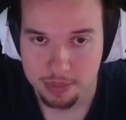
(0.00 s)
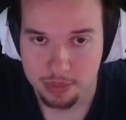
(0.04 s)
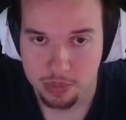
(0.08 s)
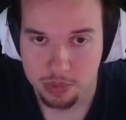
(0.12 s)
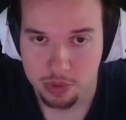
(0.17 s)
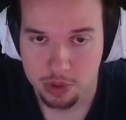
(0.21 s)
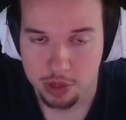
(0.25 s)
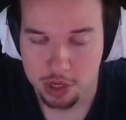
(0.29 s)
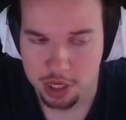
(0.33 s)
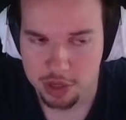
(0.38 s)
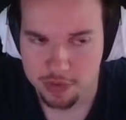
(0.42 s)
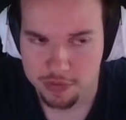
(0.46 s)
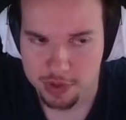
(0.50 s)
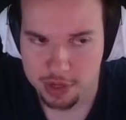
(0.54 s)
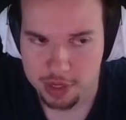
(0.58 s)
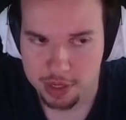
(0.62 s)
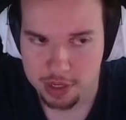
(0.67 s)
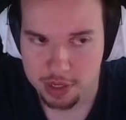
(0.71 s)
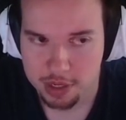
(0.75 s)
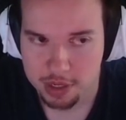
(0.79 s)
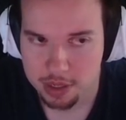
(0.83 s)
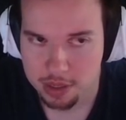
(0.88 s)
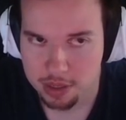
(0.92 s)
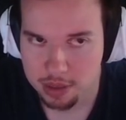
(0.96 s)
or
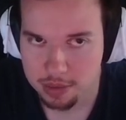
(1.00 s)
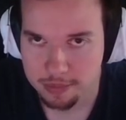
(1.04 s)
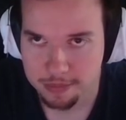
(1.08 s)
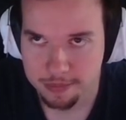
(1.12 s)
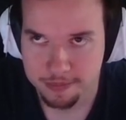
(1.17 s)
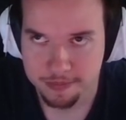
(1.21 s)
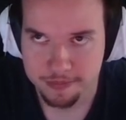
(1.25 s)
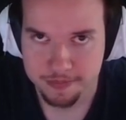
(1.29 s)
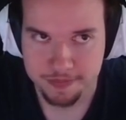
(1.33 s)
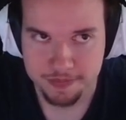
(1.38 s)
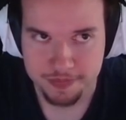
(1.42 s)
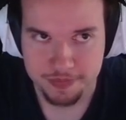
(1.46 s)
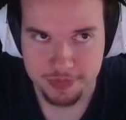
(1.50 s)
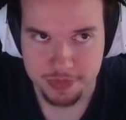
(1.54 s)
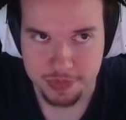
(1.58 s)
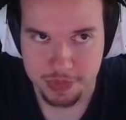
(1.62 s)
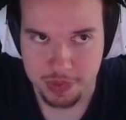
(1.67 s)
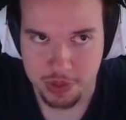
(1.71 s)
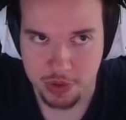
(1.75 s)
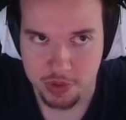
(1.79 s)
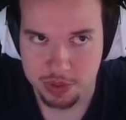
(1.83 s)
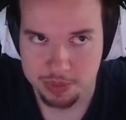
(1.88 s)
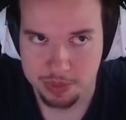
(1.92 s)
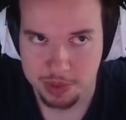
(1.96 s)
even
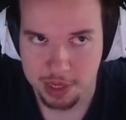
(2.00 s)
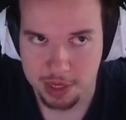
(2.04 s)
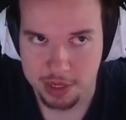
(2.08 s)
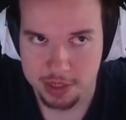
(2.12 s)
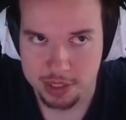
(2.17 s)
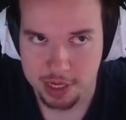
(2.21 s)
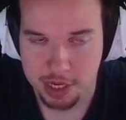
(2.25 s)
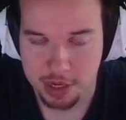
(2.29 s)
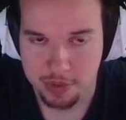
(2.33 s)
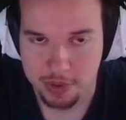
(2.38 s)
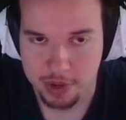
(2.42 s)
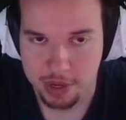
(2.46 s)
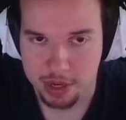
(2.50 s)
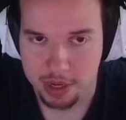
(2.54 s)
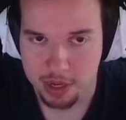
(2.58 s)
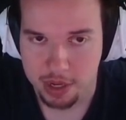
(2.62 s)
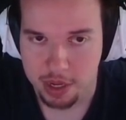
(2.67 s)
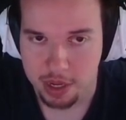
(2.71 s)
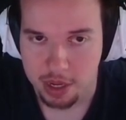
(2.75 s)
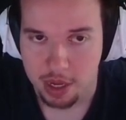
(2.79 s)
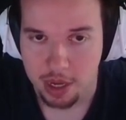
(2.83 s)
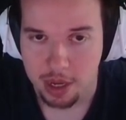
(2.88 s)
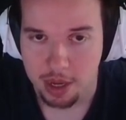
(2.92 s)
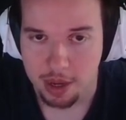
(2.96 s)
there's something else that I read.
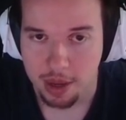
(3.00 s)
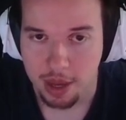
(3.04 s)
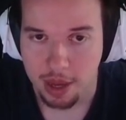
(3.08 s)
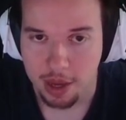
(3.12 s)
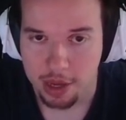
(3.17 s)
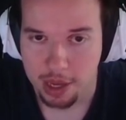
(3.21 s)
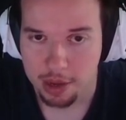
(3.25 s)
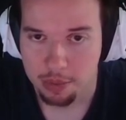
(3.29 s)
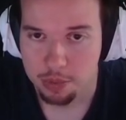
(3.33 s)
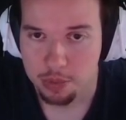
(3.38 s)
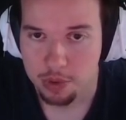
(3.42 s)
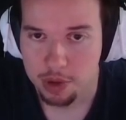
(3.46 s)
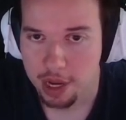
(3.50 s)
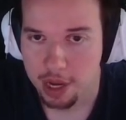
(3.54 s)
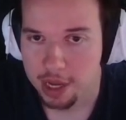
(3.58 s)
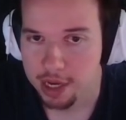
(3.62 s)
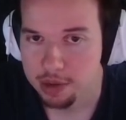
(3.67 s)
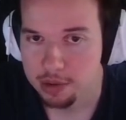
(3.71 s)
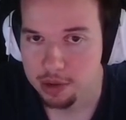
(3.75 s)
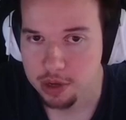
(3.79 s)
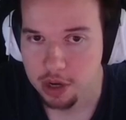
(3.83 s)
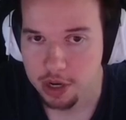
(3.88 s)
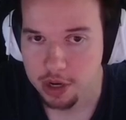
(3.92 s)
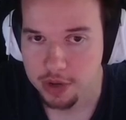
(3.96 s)

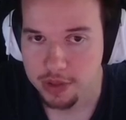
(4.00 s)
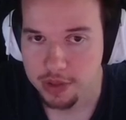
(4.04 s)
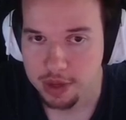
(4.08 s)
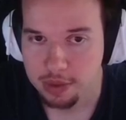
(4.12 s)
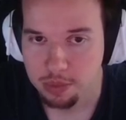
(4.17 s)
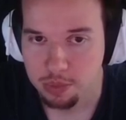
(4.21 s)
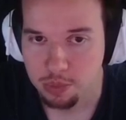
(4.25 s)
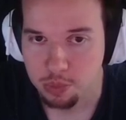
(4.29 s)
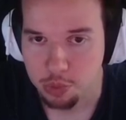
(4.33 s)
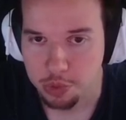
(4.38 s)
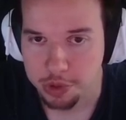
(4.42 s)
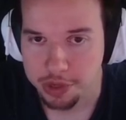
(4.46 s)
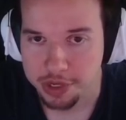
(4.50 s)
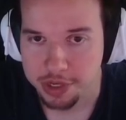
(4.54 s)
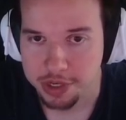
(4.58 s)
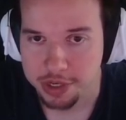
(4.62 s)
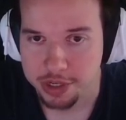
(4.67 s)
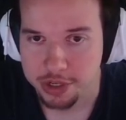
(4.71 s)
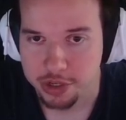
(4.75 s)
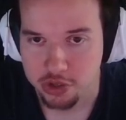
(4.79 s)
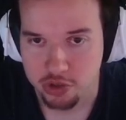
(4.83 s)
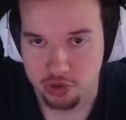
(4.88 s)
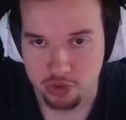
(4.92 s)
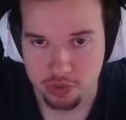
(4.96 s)
Any card that would
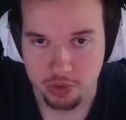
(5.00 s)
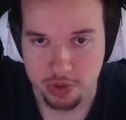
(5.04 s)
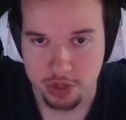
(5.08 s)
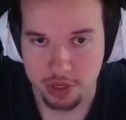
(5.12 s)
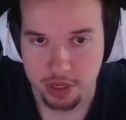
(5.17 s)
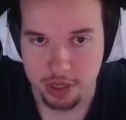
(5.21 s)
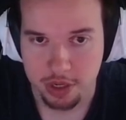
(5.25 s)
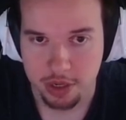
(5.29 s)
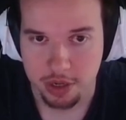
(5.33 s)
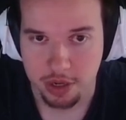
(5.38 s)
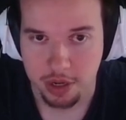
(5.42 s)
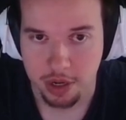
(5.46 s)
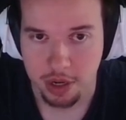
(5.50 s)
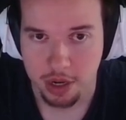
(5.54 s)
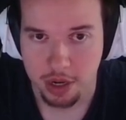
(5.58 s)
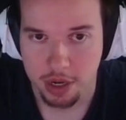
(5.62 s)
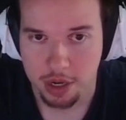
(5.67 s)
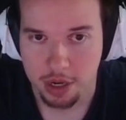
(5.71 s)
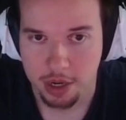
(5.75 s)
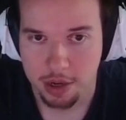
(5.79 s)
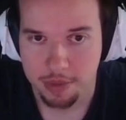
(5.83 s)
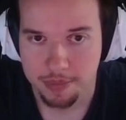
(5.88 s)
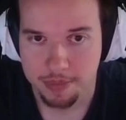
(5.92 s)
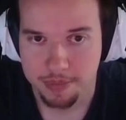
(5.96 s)
destroy,
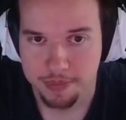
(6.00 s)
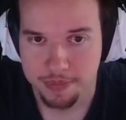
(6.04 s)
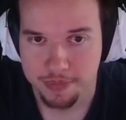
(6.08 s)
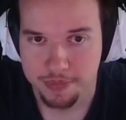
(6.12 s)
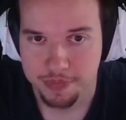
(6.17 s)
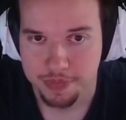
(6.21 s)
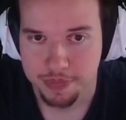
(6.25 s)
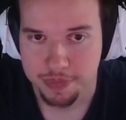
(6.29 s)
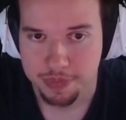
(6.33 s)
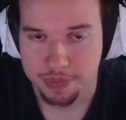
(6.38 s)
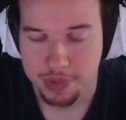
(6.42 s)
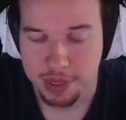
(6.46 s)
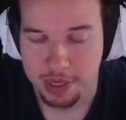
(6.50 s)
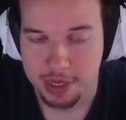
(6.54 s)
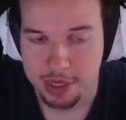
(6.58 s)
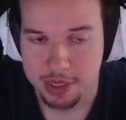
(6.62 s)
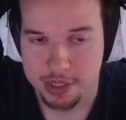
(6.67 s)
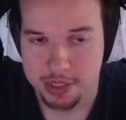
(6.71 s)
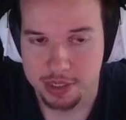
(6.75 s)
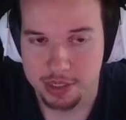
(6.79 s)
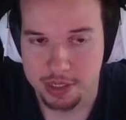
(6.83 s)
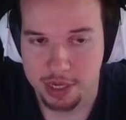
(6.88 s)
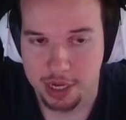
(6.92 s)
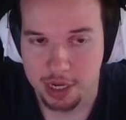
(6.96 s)

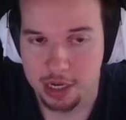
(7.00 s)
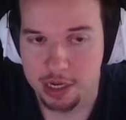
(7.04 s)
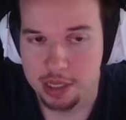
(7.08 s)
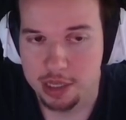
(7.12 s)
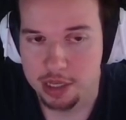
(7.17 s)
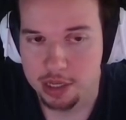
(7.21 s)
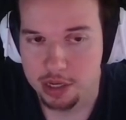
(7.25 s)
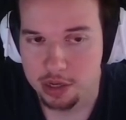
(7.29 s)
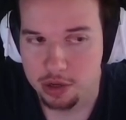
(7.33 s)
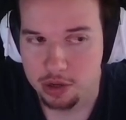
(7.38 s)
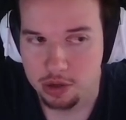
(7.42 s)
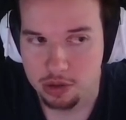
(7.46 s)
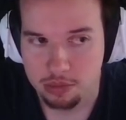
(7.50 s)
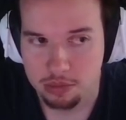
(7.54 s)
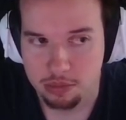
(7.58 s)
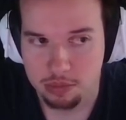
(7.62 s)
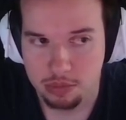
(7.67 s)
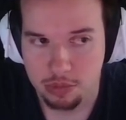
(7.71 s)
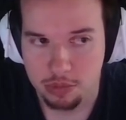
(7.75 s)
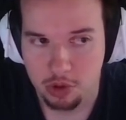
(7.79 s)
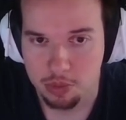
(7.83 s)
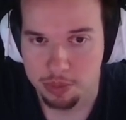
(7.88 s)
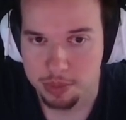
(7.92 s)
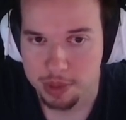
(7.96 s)
because technically
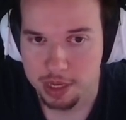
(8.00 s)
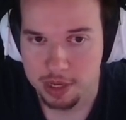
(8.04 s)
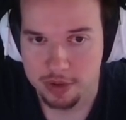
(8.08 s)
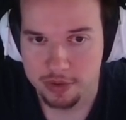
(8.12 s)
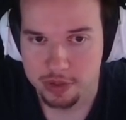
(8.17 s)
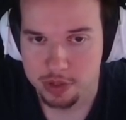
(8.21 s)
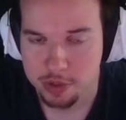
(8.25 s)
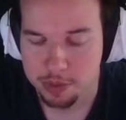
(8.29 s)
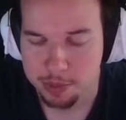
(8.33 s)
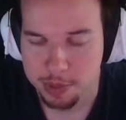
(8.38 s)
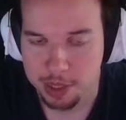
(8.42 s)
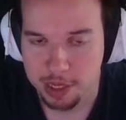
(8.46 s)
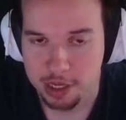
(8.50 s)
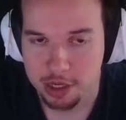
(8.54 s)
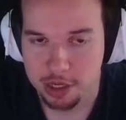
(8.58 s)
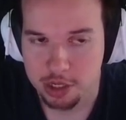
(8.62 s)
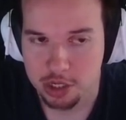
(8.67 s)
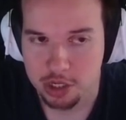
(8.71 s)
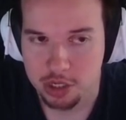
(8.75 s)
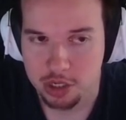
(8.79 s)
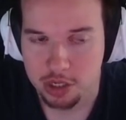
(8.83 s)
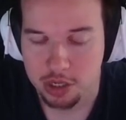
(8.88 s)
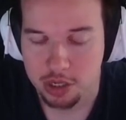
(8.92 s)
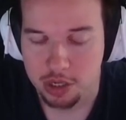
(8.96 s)
Nobleman
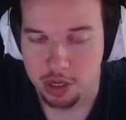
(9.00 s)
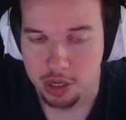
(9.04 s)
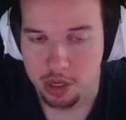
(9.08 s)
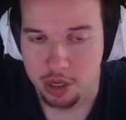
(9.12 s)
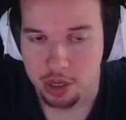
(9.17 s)
Extermination